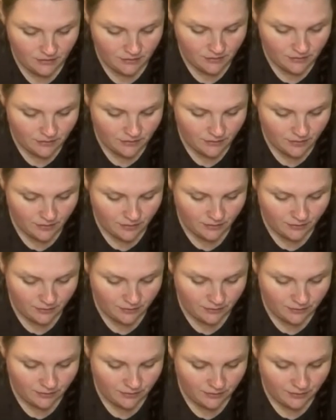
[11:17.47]
So you
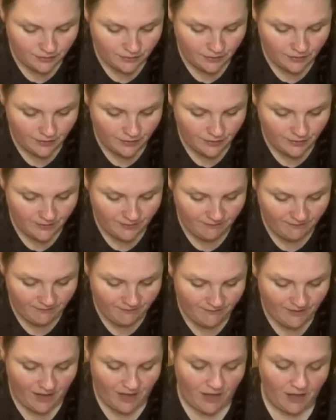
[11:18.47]
just go and
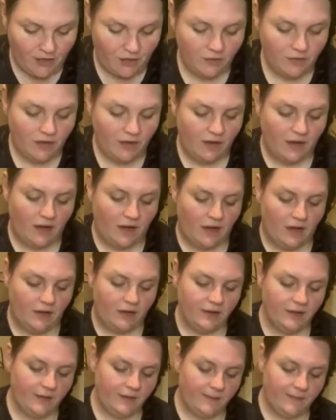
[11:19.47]
follow along.
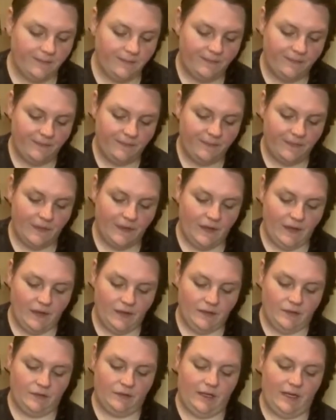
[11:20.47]

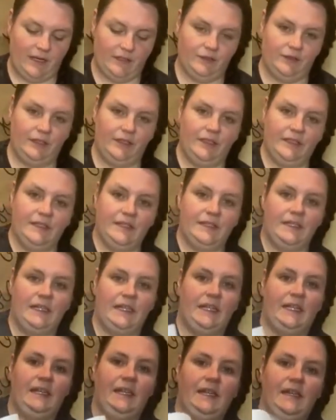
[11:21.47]
So as you can see,
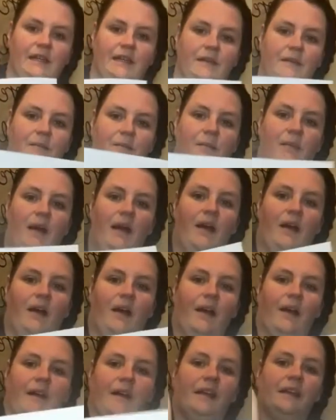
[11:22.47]
my
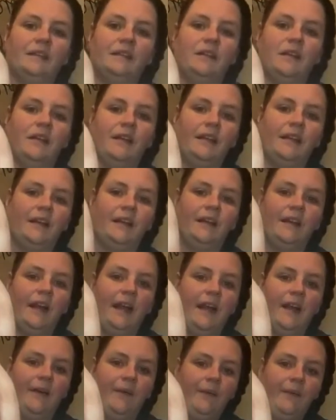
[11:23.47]
heart is on there
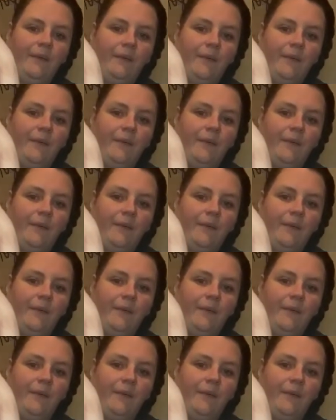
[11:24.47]
now.